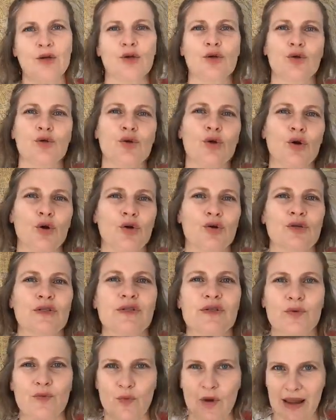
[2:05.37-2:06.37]
who
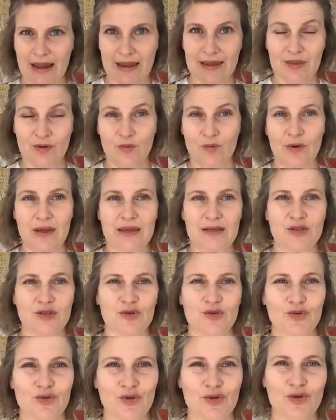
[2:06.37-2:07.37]
knows the way that we
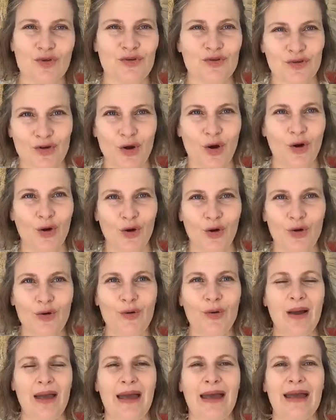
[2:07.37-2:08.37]
should
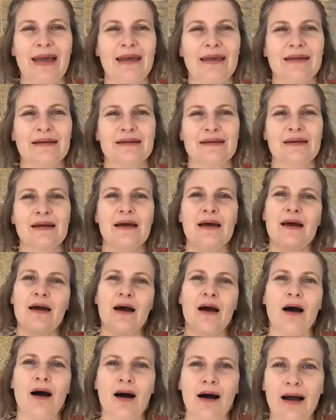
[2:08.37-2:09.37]
go, and
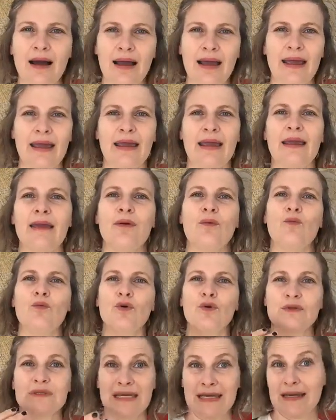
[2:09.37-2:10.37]
I
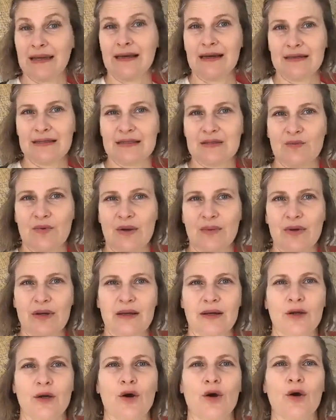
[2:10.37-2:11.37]
will tell us where we're
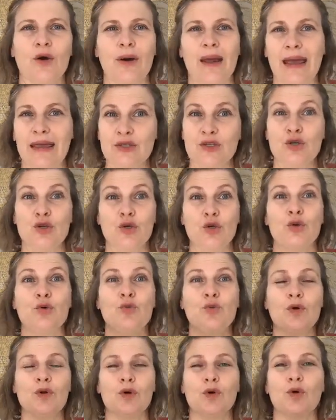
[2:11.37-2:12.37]
going to go, and you
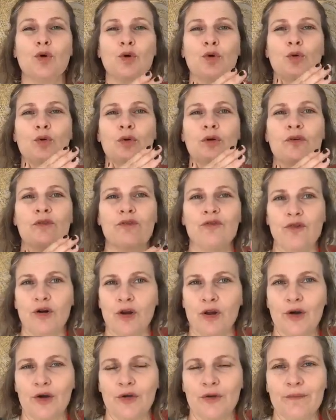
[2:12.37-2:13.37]
will all
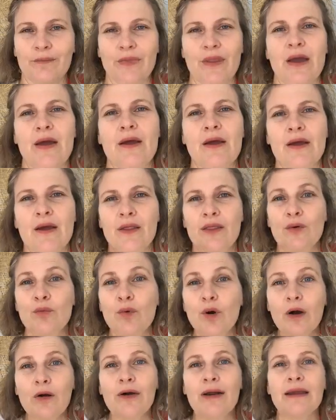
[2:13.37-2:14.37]
follow. And the
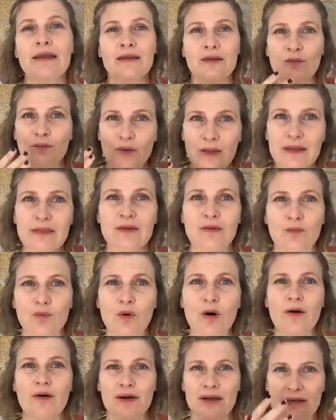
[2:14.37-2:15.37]
warrior in the
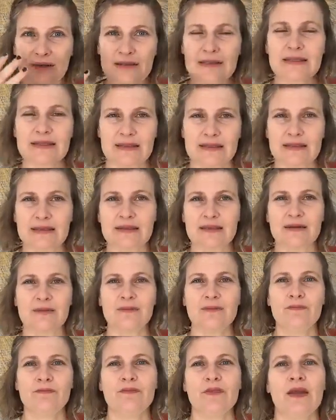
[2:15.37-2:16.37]
warrior
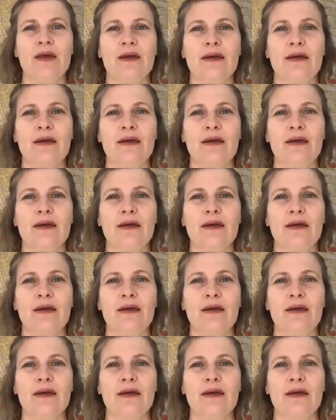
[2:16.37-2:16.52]
system,